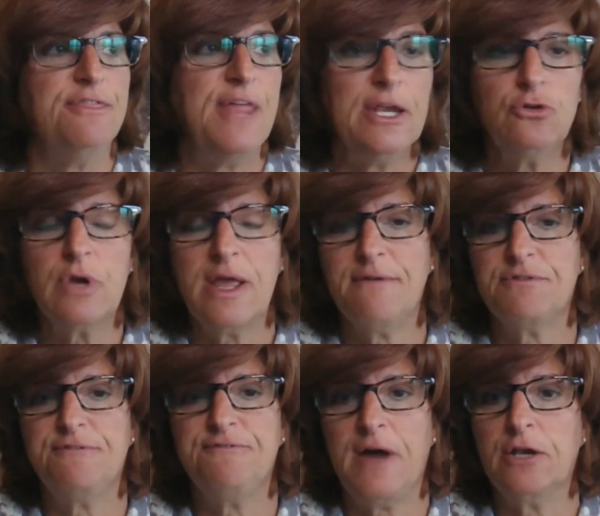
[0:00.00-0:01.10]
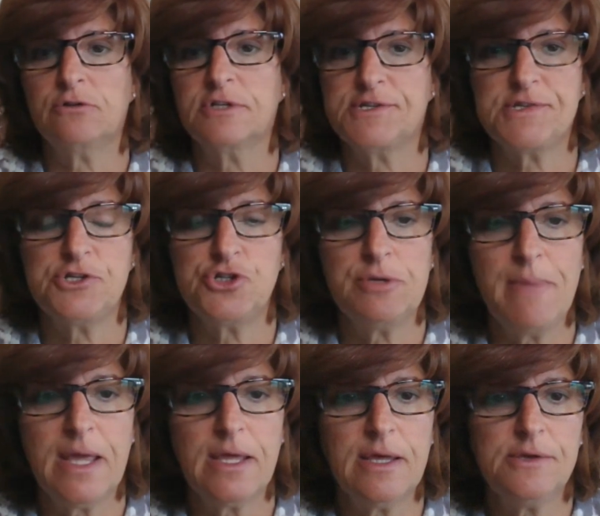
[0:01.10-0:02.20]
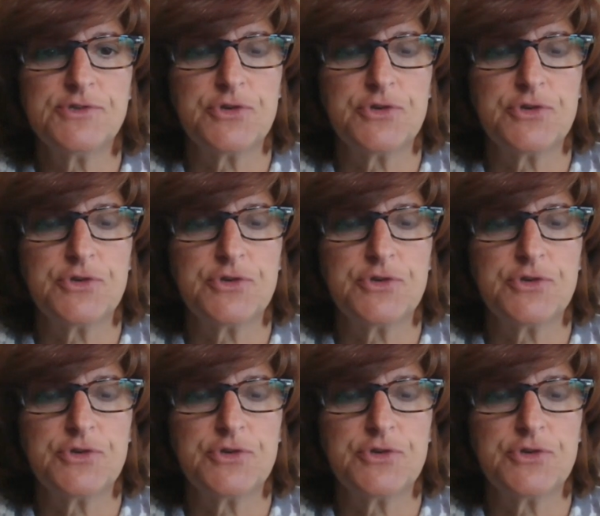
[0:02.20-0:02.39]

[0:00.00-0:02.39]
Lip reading: They don't have the final decision making,